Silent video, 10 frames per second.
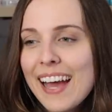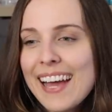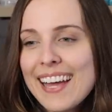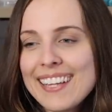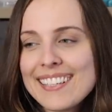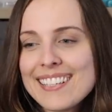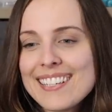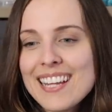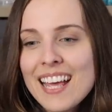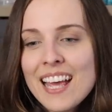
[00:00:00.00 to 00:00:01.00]

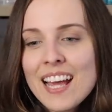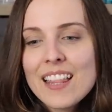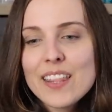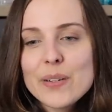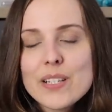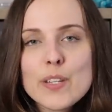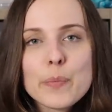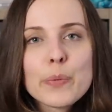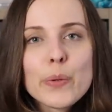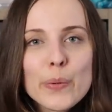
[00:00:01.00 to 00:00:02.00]
and there is
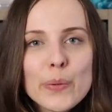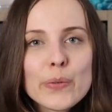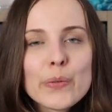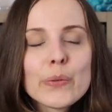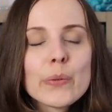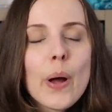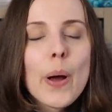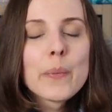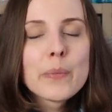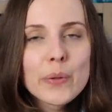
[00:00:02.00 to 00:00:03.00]
a beautiful,
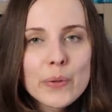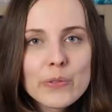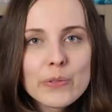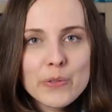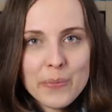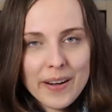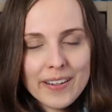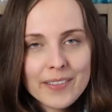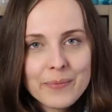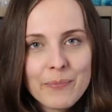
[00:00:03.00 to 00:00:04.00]
a beautiful
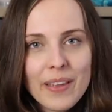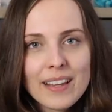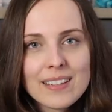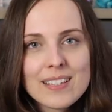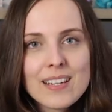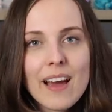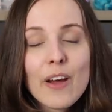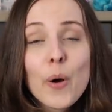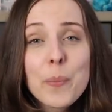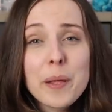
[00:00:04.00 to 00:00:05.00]
sweater and I
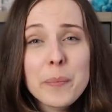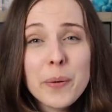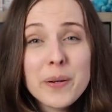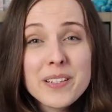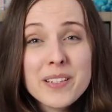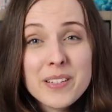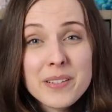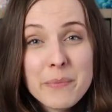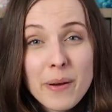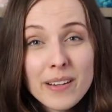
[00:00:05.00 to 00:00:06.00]
hope that person
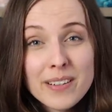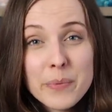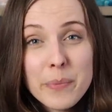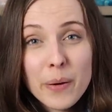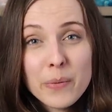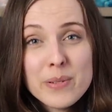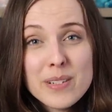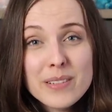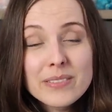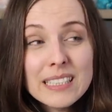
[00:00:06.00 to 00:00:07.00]
doesn't mind to
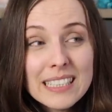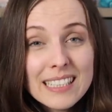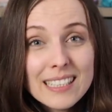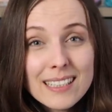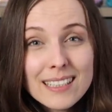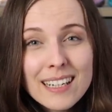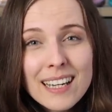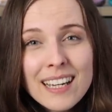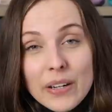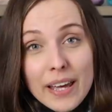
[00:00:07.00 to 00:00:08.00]
post over here.
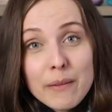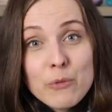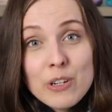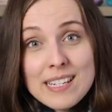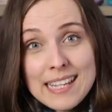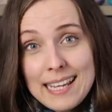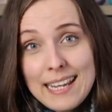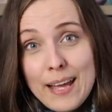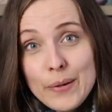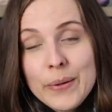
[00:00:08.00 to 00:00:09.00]
Okay, I'm
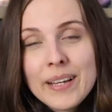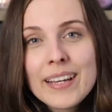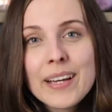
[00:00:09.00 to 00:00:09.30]
risking now.